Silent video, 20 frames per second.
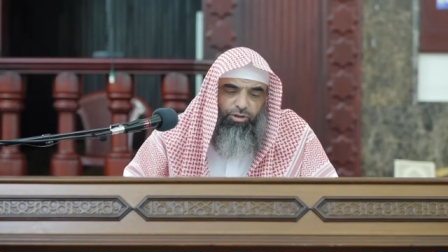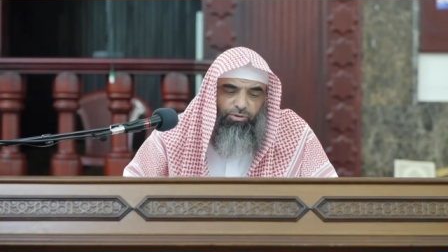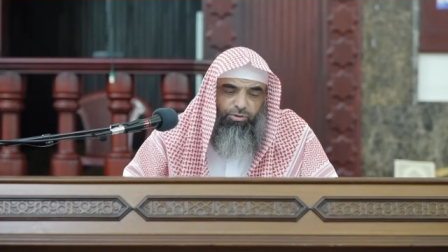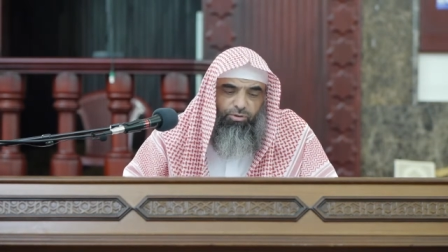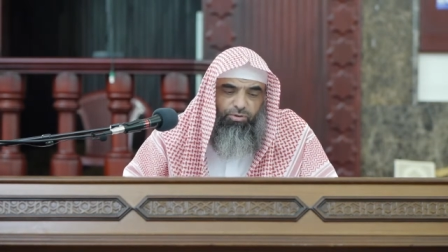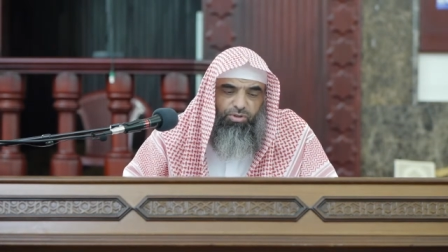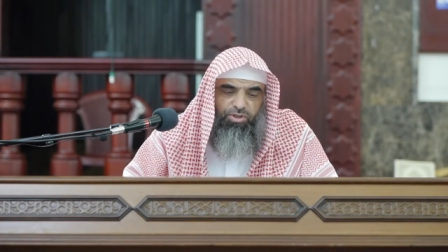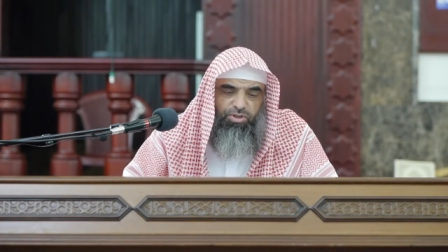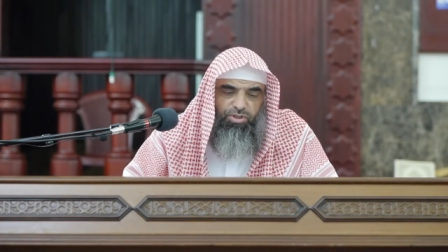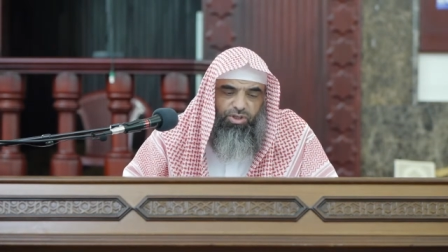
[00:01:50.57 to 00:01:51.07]

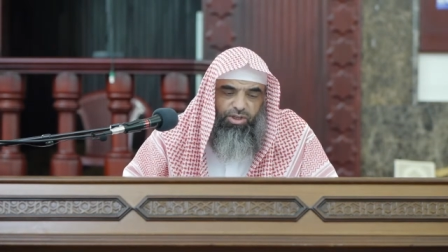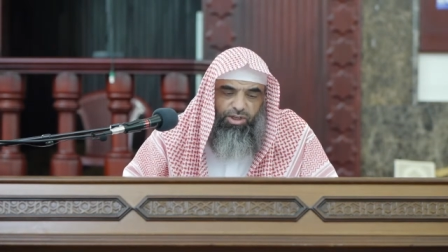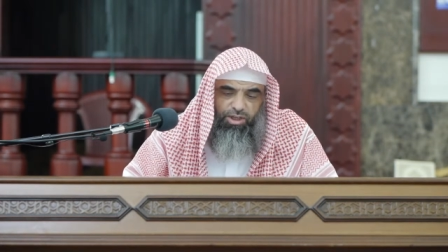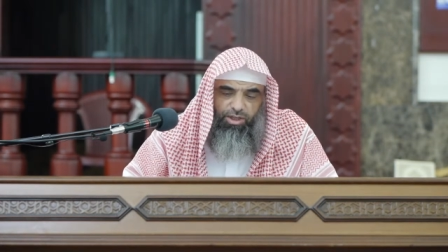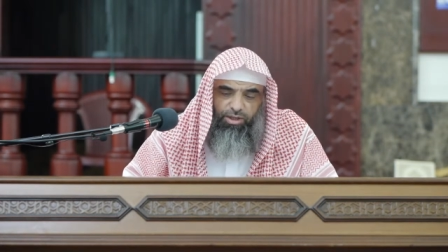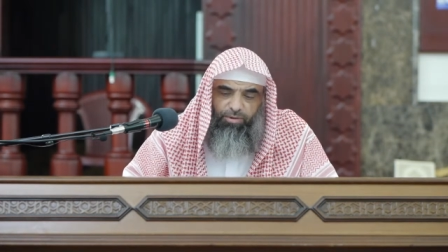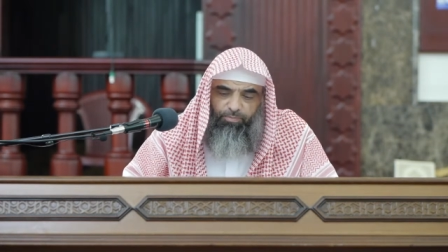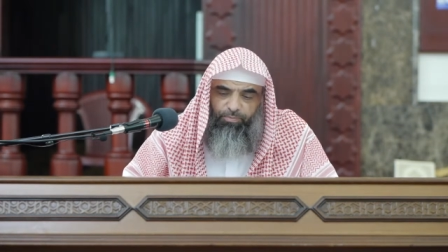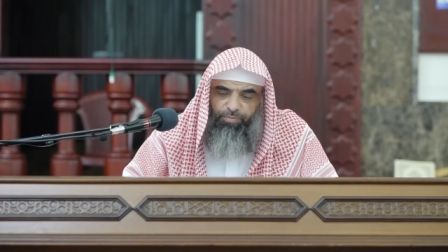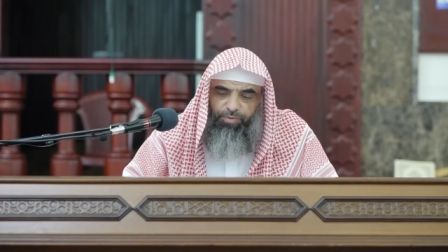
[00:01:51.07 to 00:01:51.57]
to the
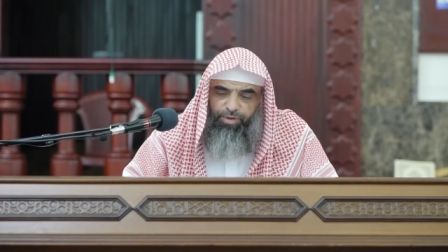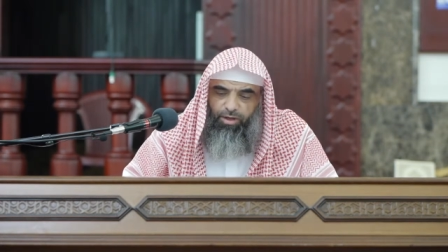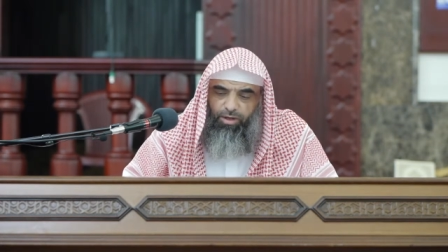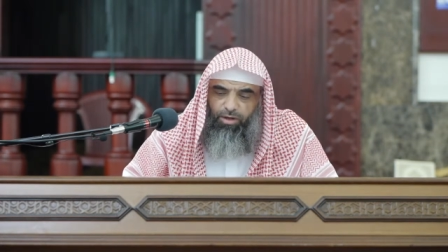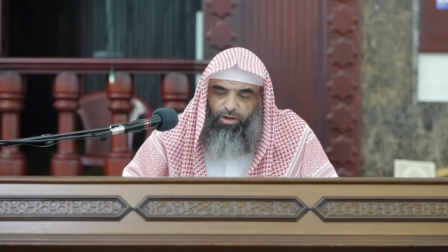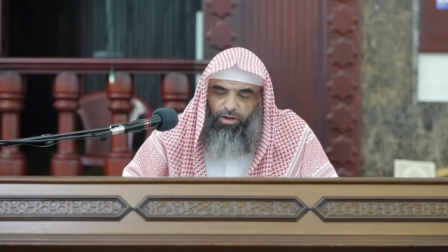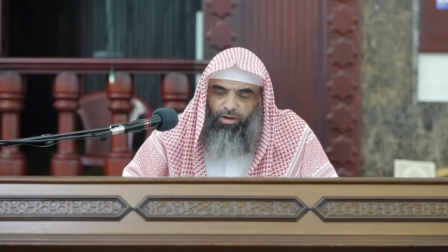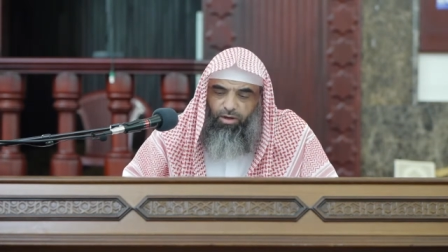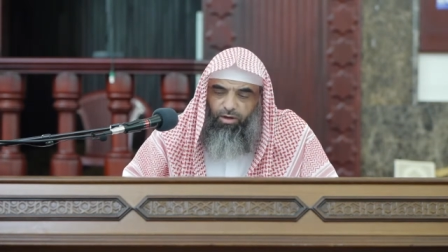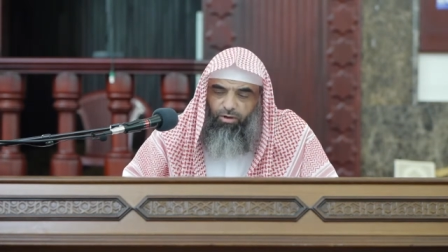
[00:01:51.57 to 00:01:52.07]
city
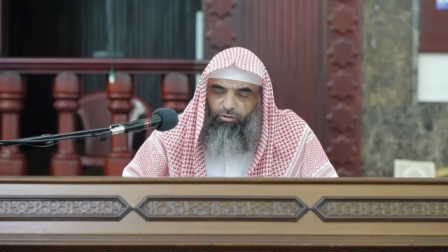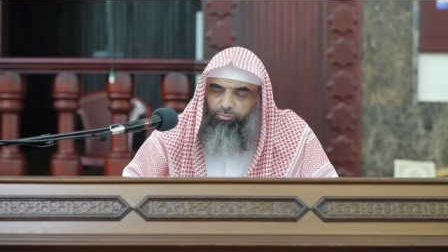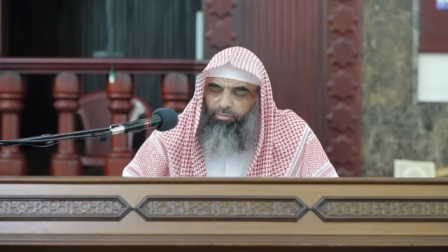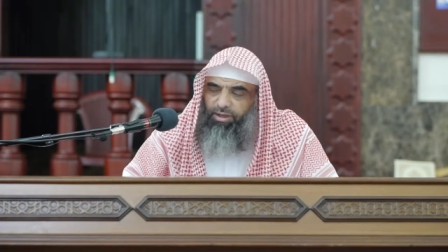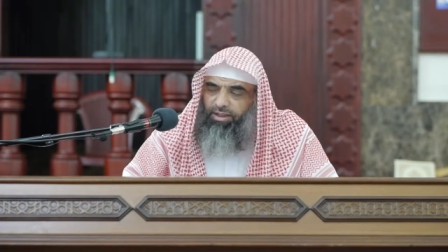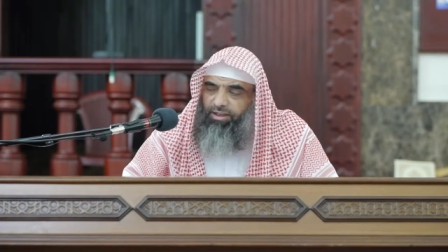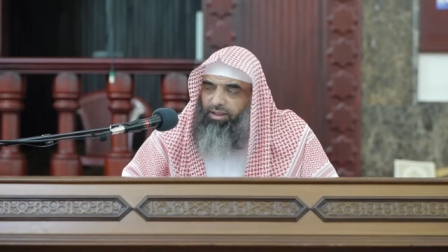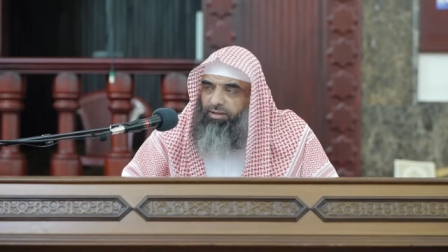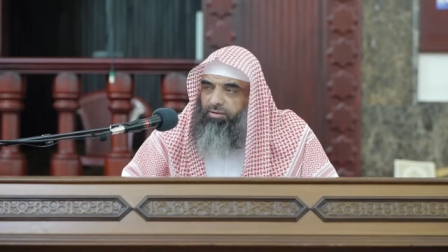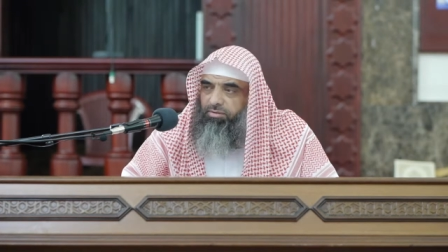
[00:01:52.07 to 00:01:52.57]
uh, of
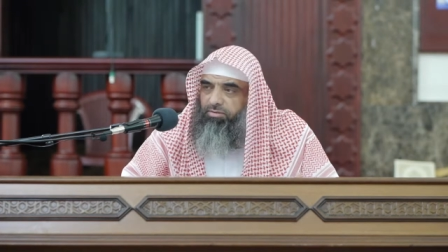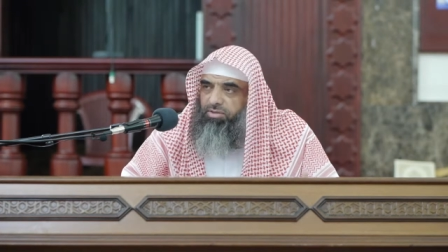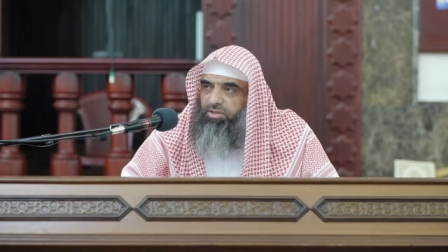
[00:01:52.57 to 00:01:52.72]
Mecca.